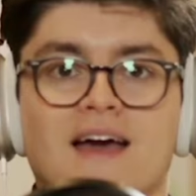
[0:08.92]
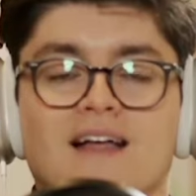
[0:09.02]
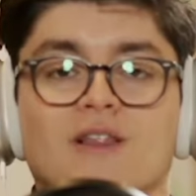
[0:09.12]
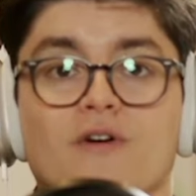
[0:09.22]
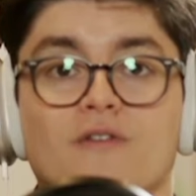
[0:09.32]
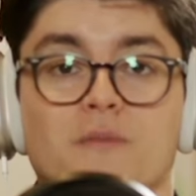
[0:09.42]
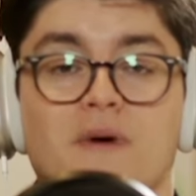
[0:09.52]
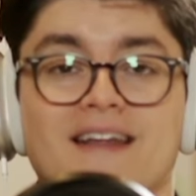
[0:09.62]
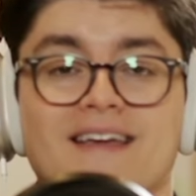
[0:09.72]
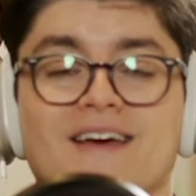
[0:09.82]
Hello,
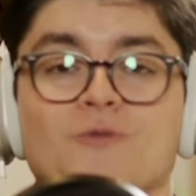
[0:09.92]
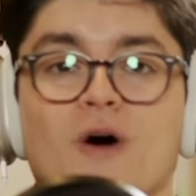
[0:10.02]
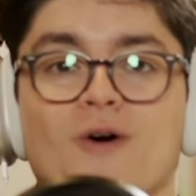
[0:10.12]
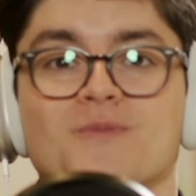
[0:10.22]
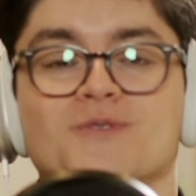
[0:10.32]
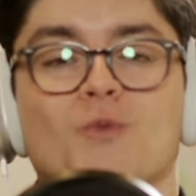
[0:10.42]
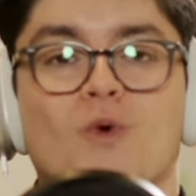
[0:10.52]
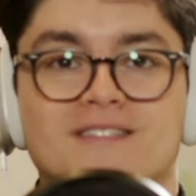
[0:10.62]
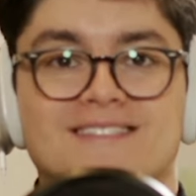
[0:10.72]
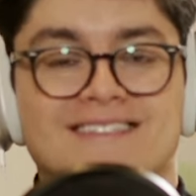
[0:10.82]
everybody, and welcome to
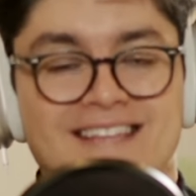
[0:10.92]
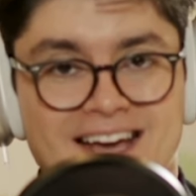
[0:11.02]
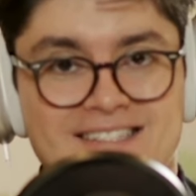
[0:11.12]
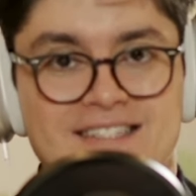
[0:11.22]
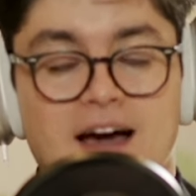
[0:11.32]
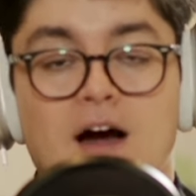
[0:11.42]
What's Next,